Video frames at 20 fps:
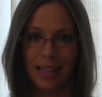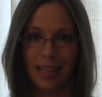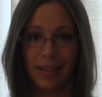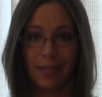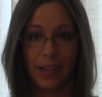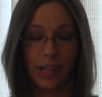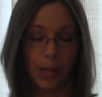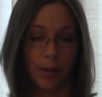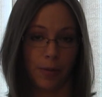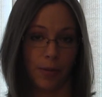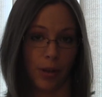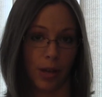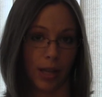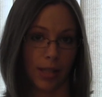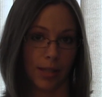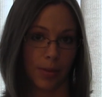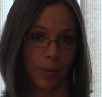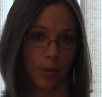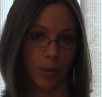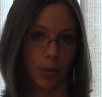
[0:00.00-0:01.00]
If any of you
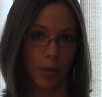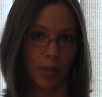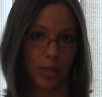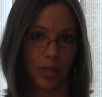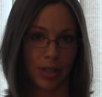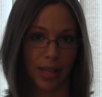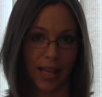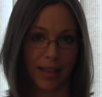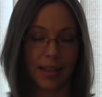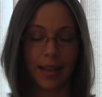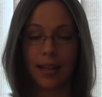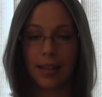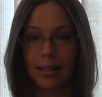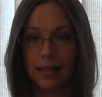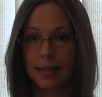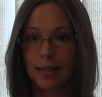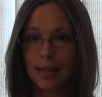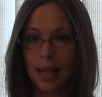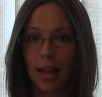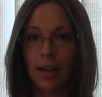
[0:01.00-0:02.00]
guys want to watch that,
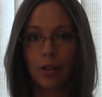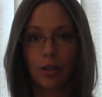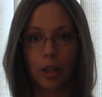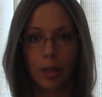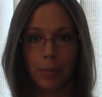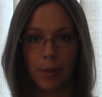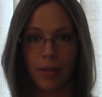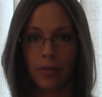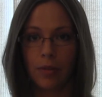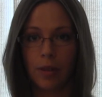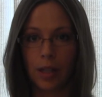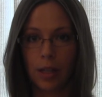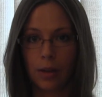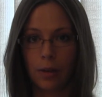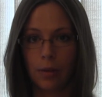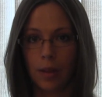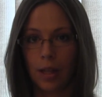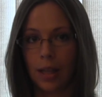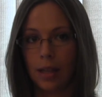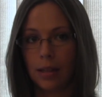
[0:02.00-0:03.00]
that's actually my
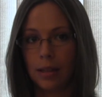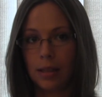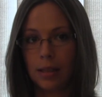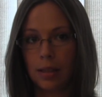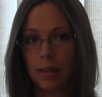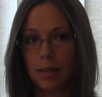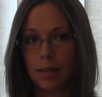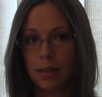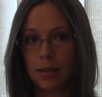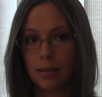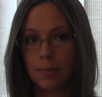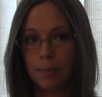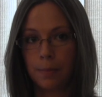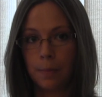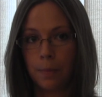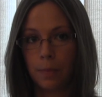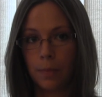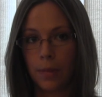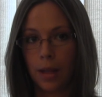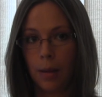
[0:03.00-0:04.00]
video. That is
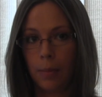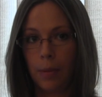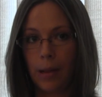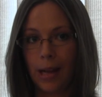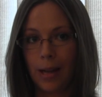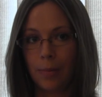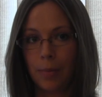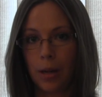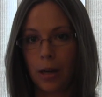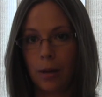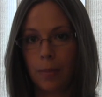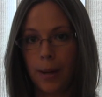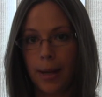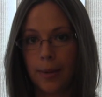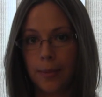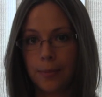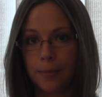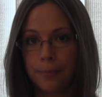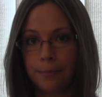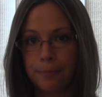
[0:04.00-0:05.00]
a black bear
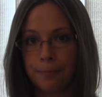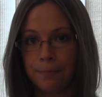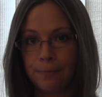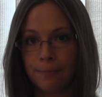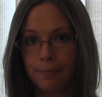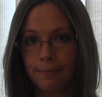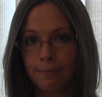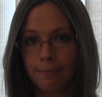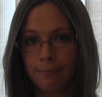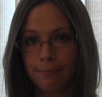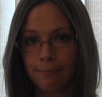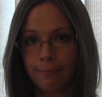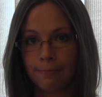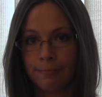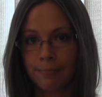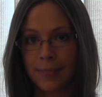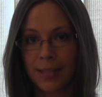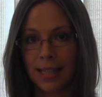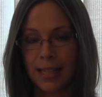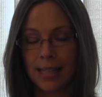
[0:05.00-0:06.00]
about
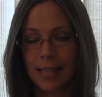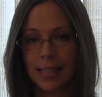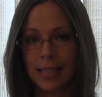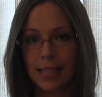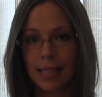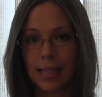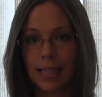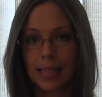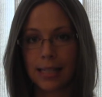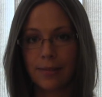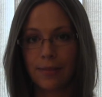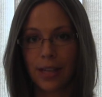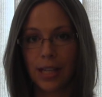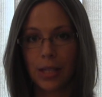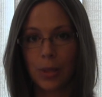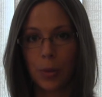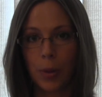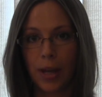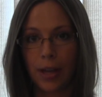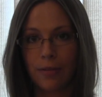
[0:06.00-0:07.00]
6
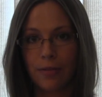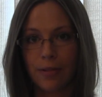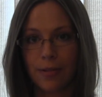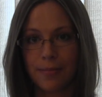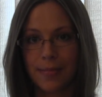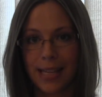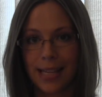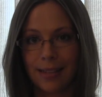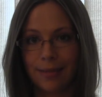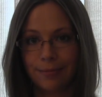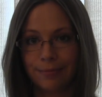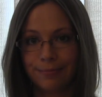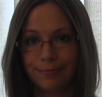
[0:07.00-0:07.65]
feet away from me.